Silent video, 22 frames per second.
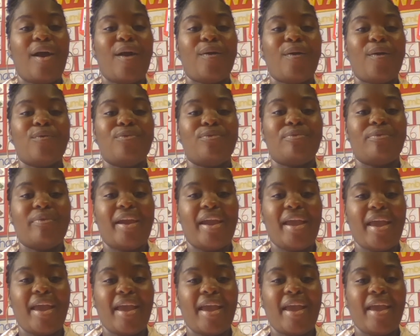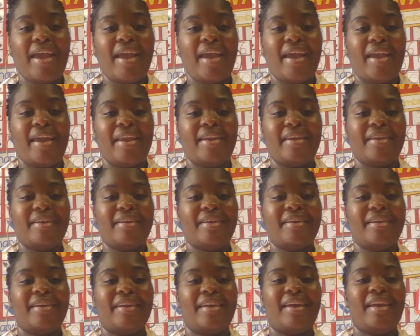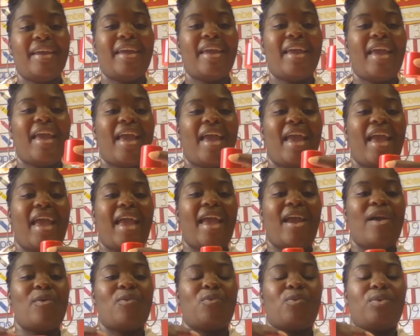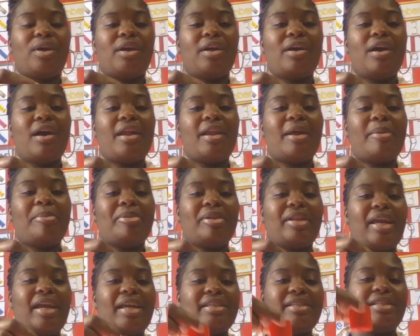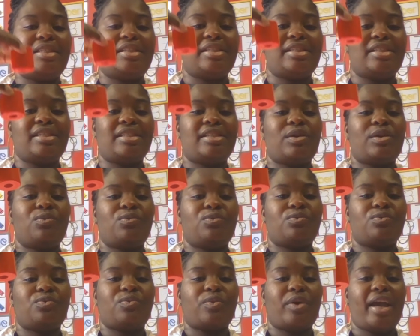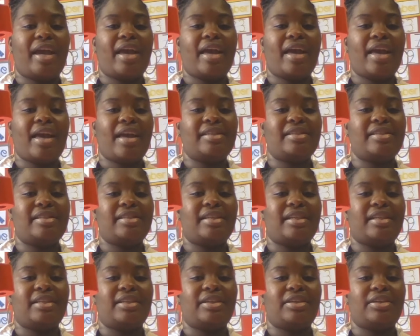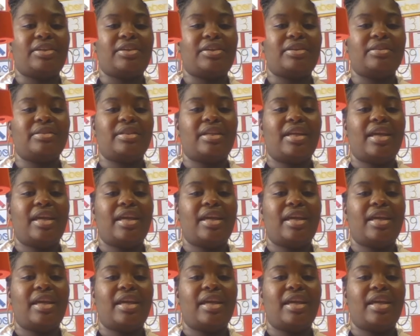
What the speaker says: Red. And we're going to place this red cylinder